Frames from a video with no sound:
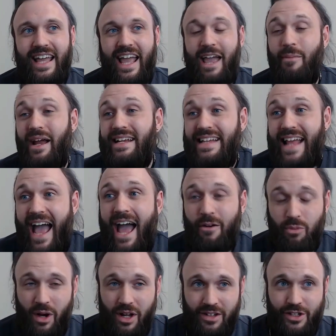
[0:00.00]
and he's like, "Hey, my
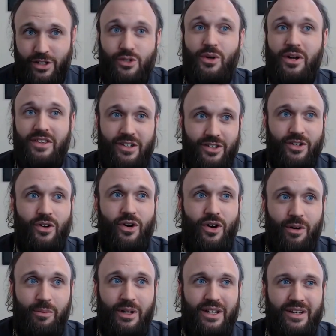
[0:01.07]
dad wants to join this
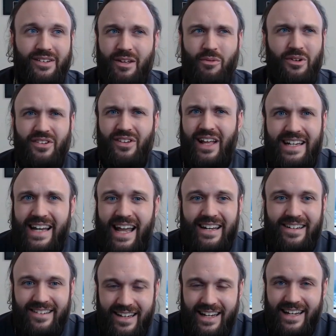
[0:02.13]
call because he was like
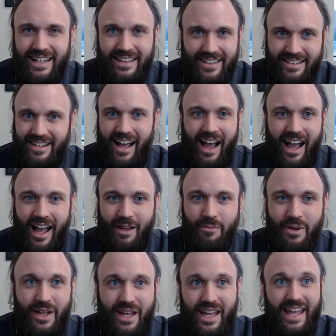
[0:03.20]
19 at the
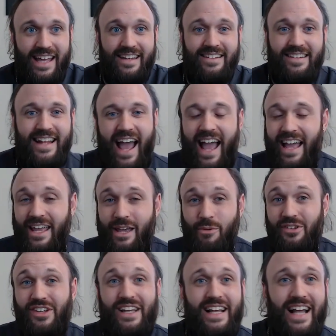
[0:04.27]
time." his dad
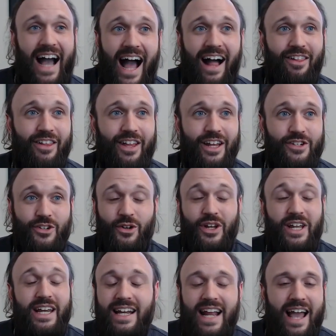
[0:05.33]
he was in college
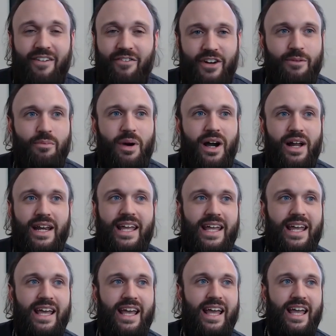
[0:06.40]
so he didn't have any
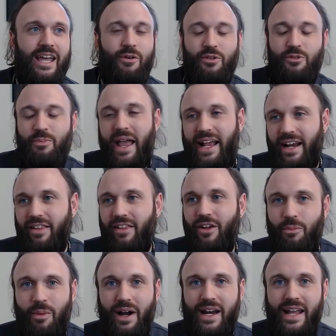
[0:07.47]
money he was Uh-oh. making a
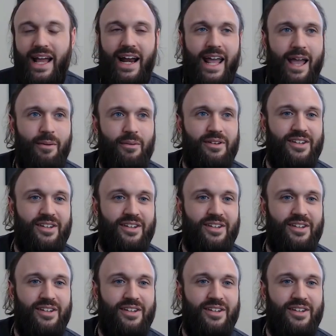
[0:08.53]
little money on